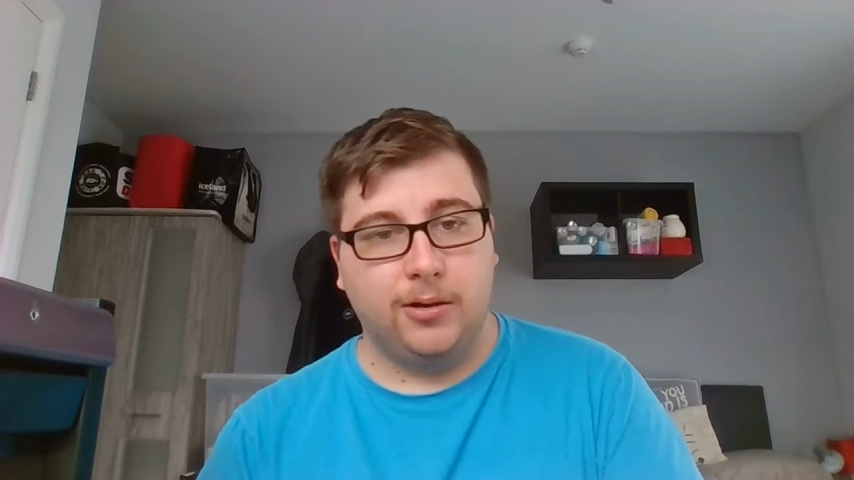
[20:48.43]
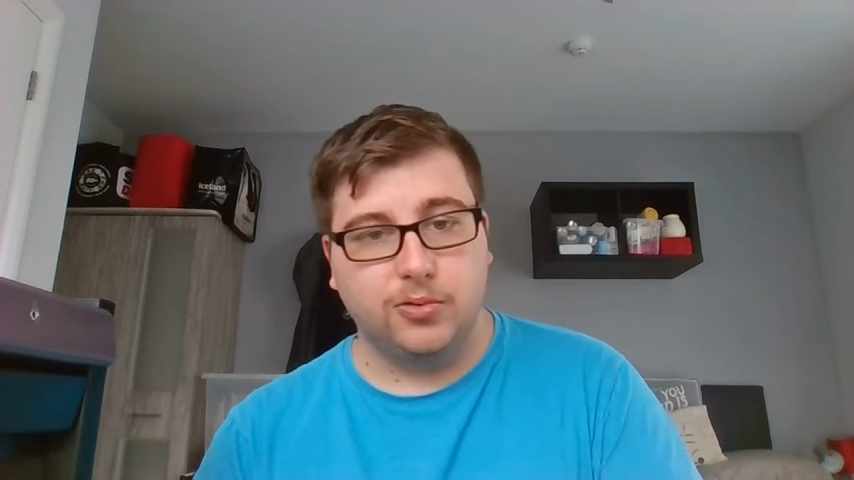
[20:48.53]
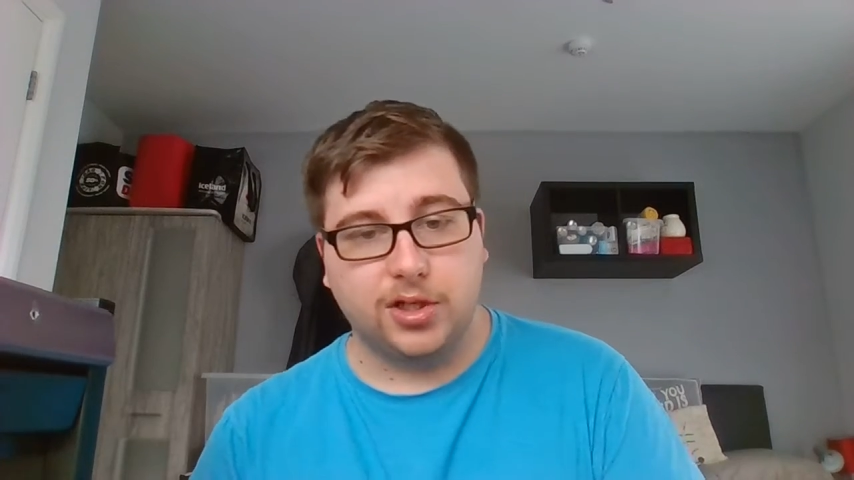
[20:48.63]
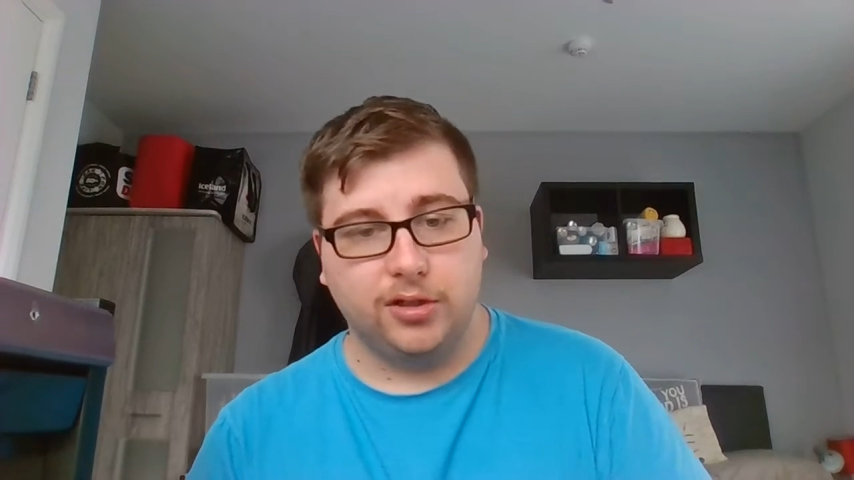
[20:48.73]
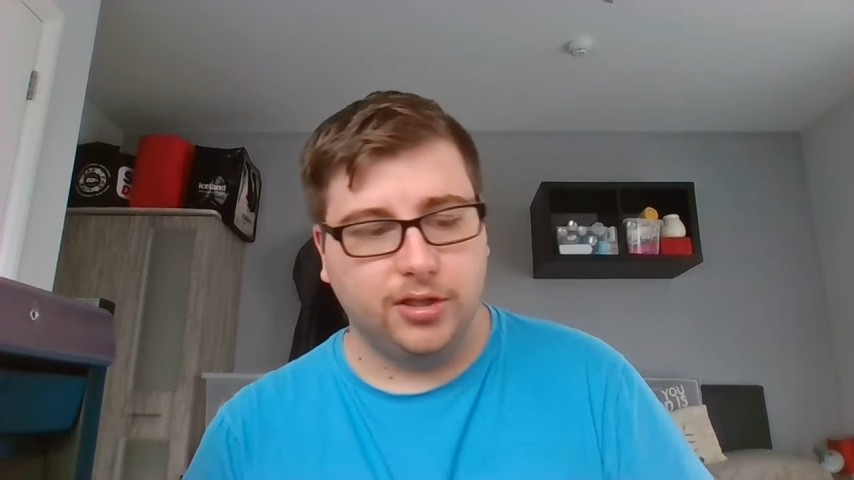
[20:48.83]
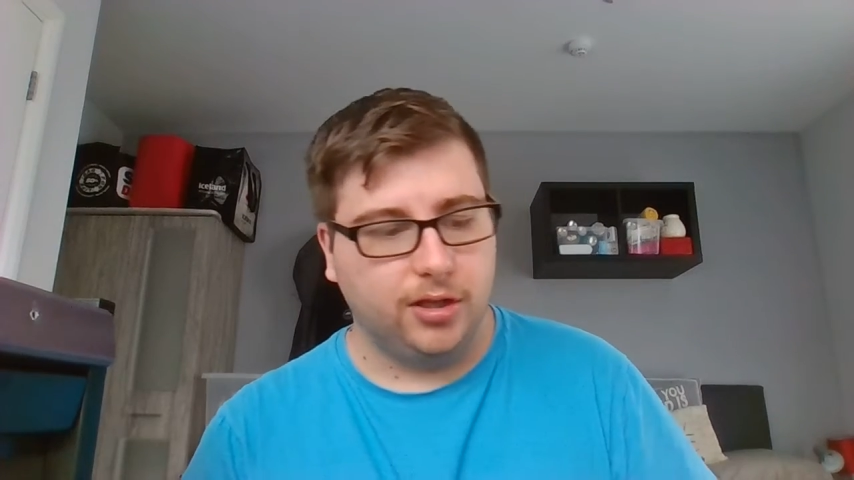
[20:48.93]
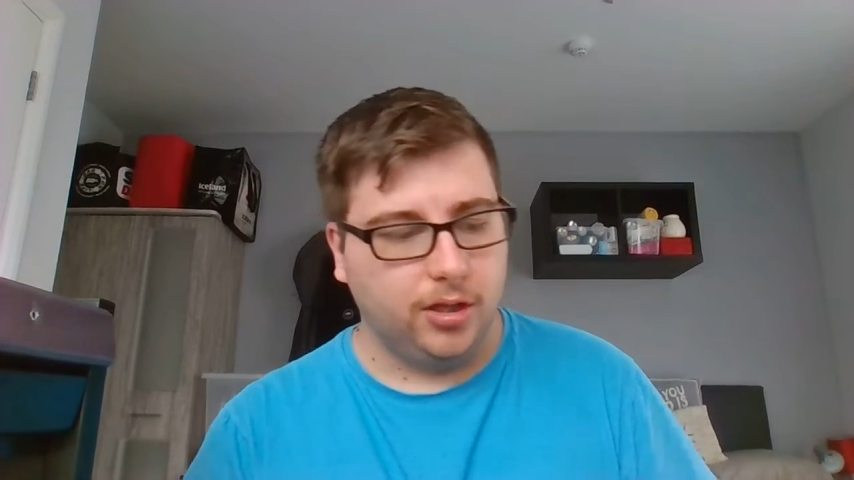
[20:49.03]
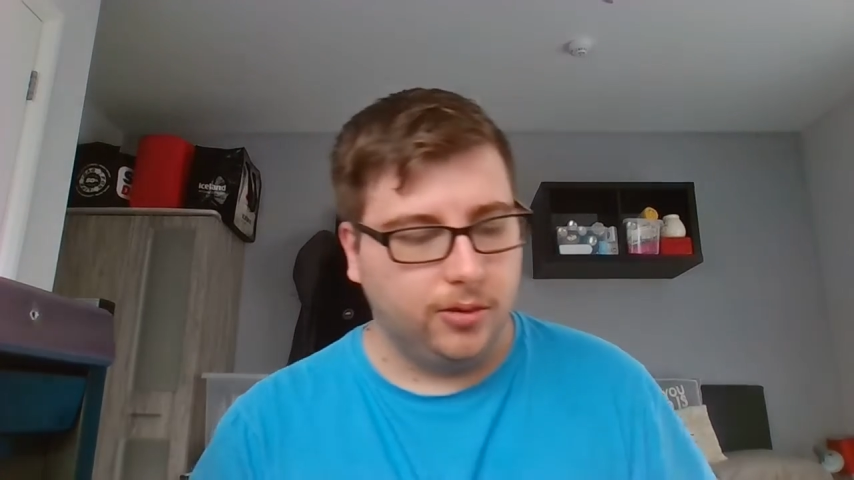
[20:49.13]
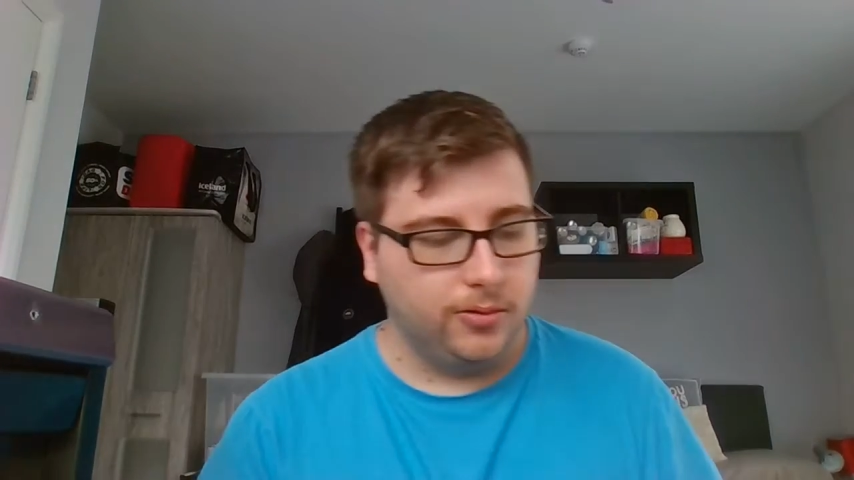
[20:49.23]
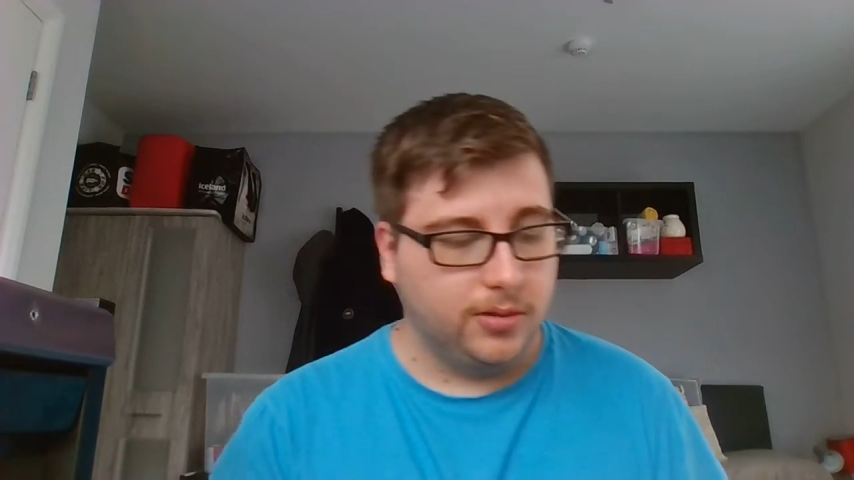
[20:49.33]
out on a
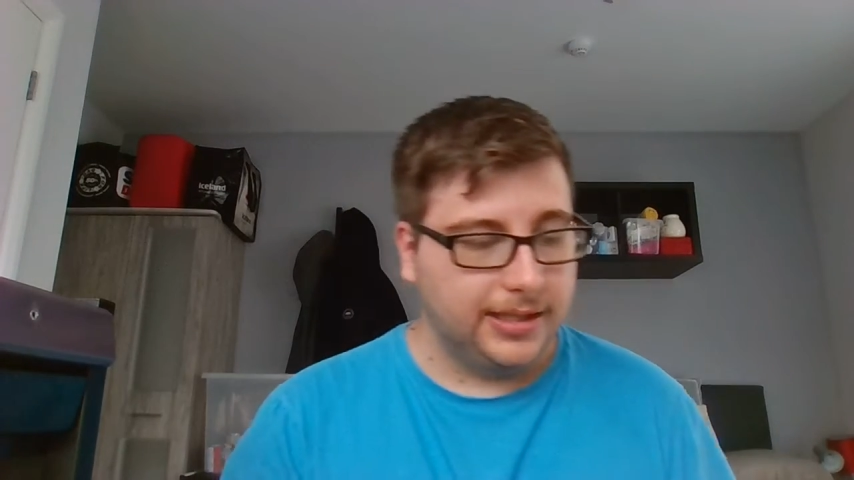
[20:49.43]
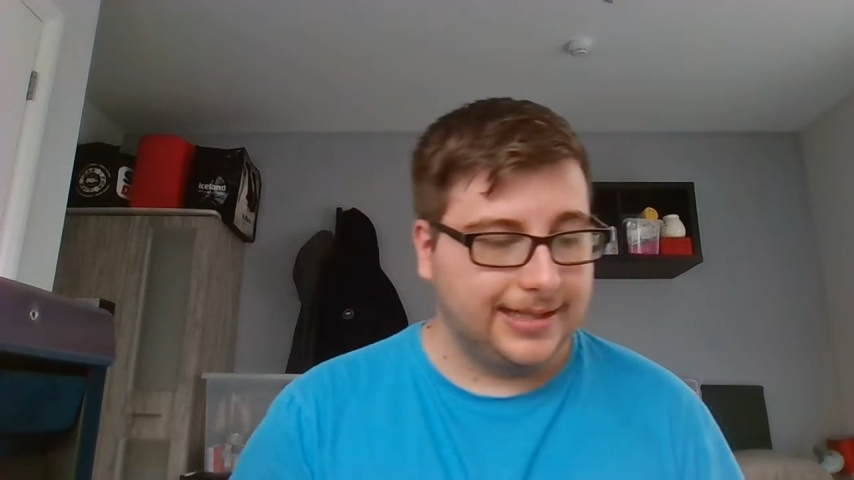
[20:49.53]
loan